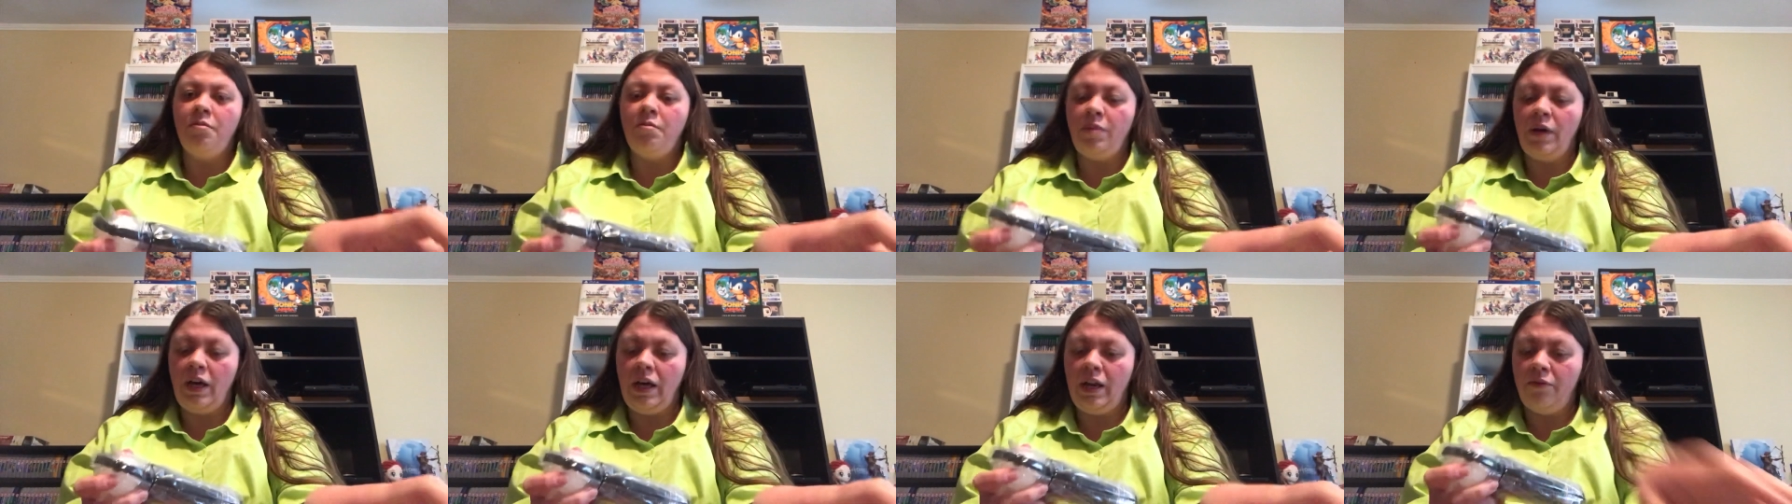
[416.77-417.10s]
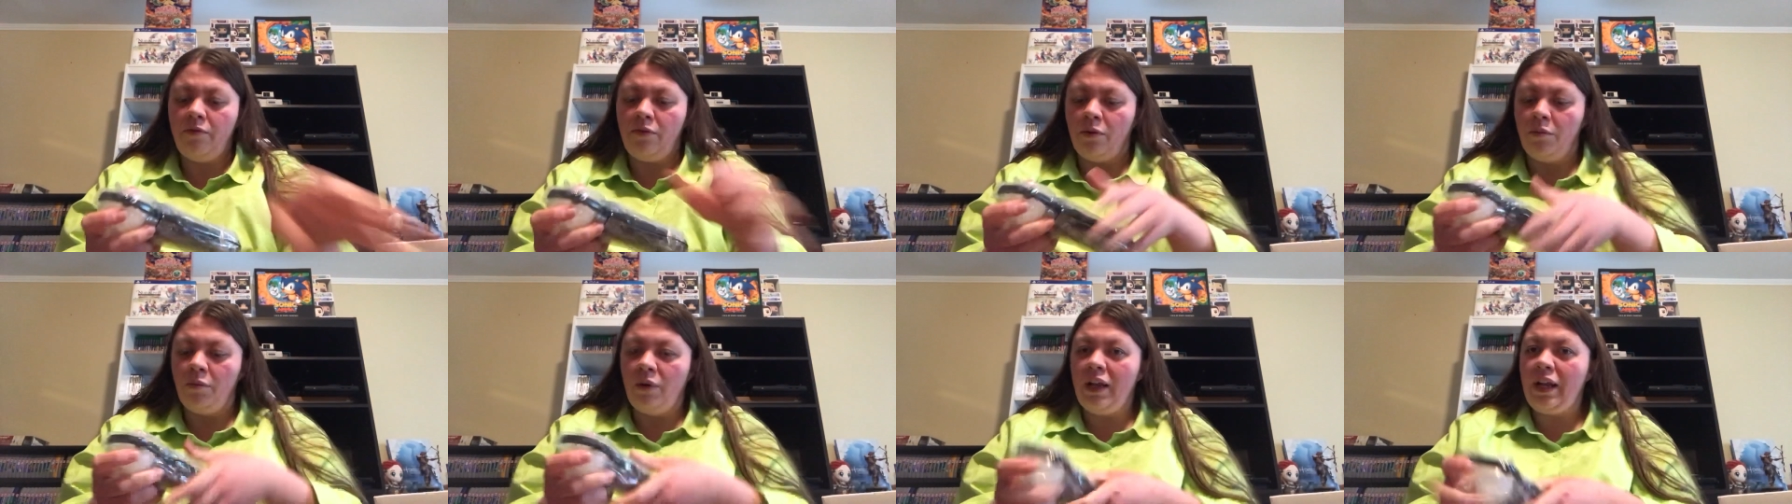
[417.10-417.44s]

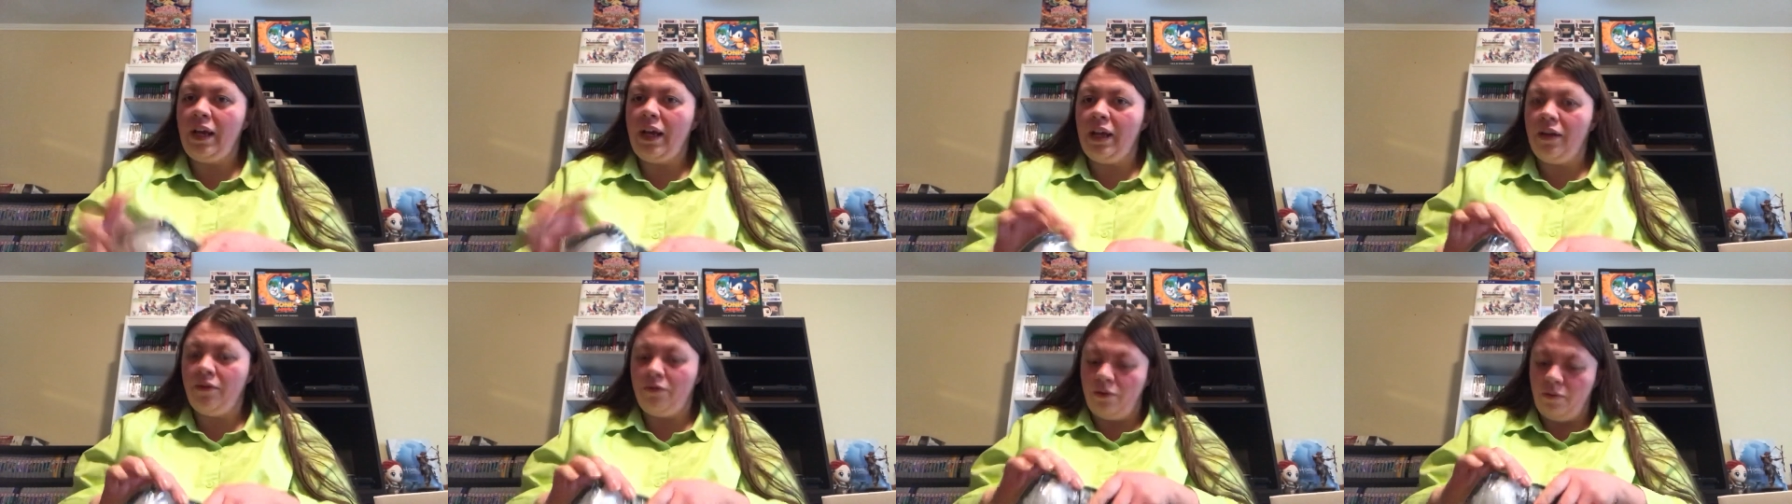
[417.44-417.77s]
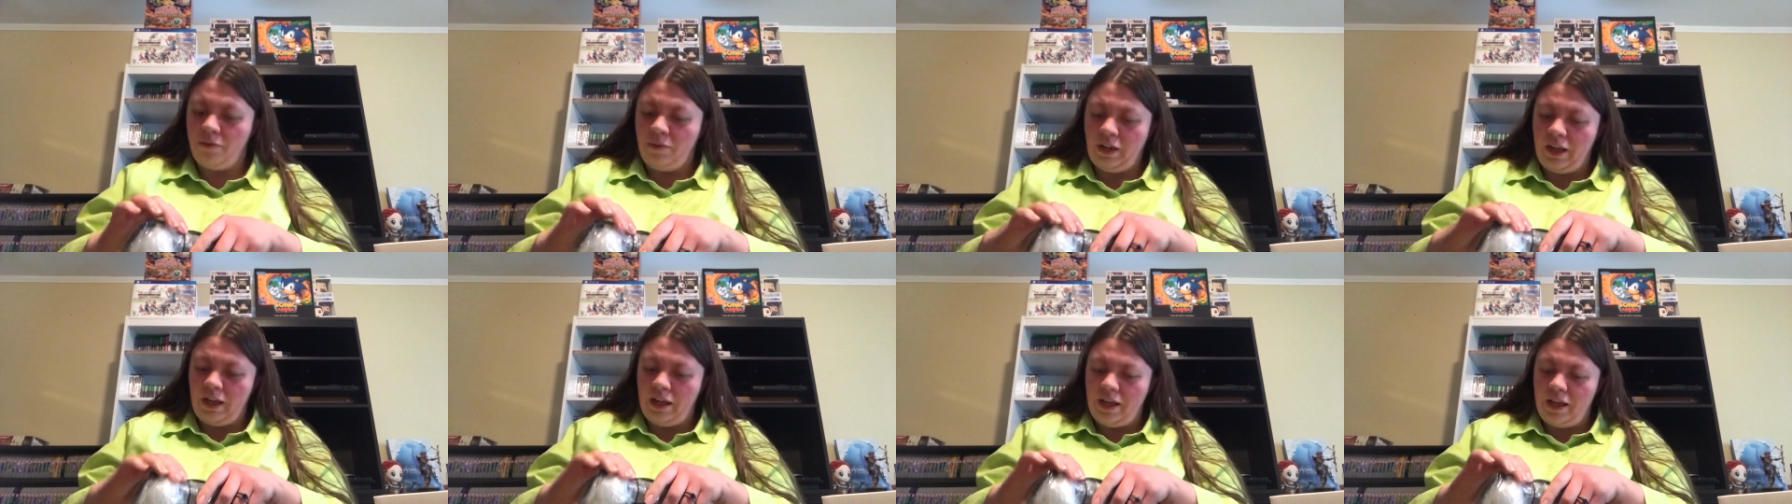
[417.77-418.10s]
But from
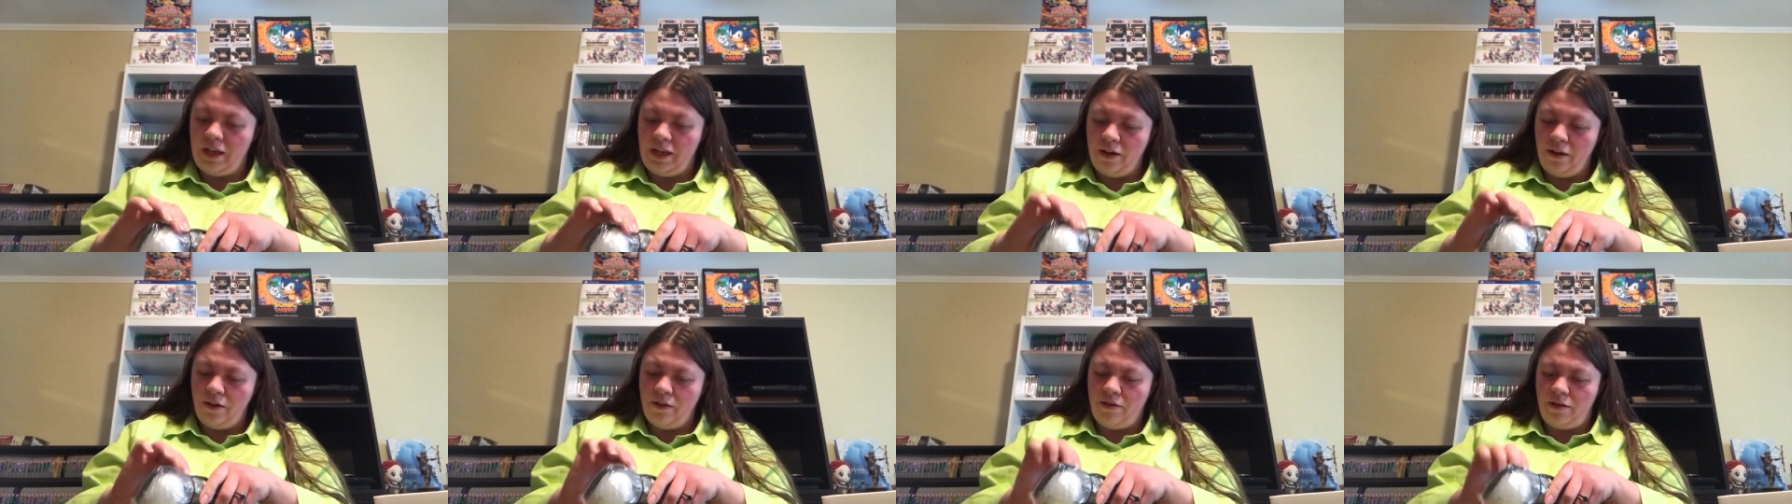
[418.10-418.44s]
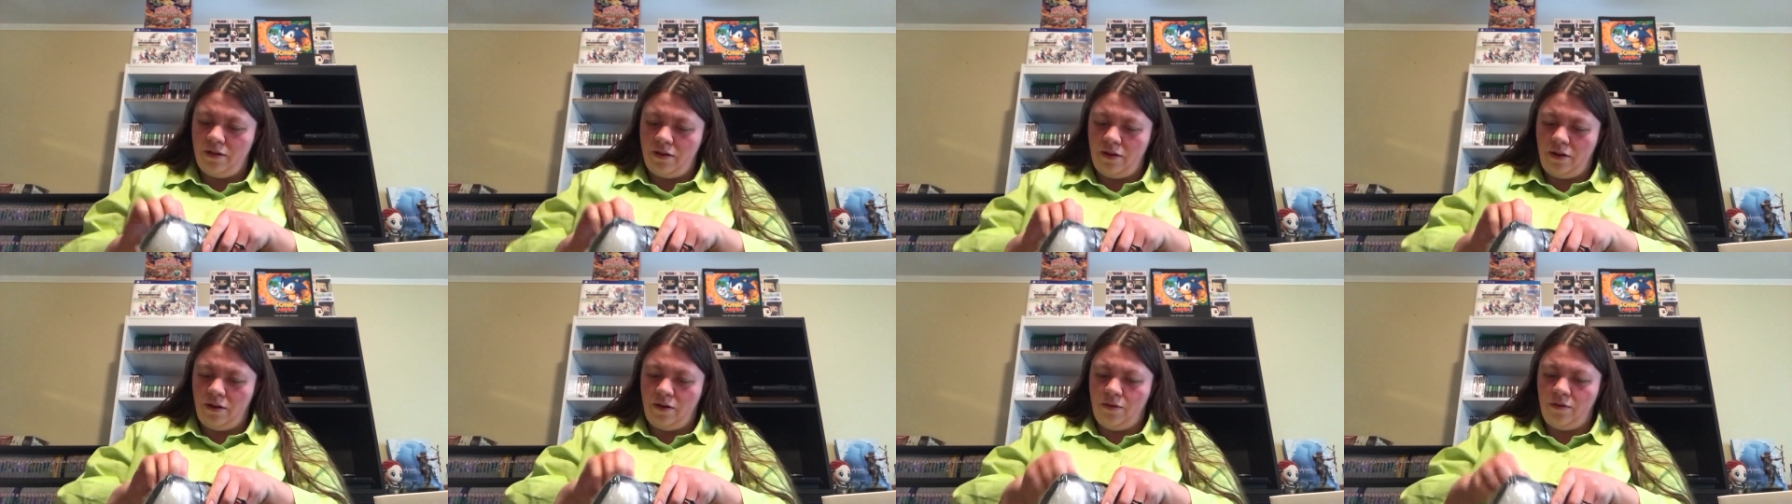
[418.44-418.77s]
what I hear,
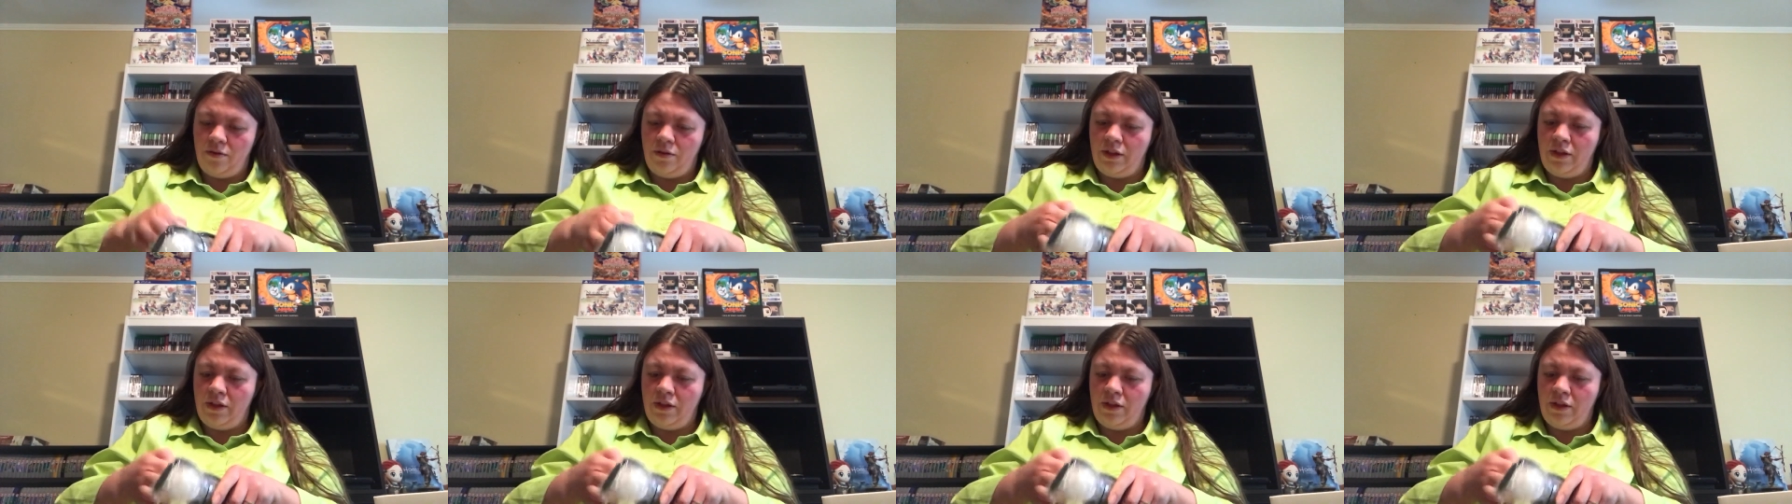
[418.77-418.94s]
though,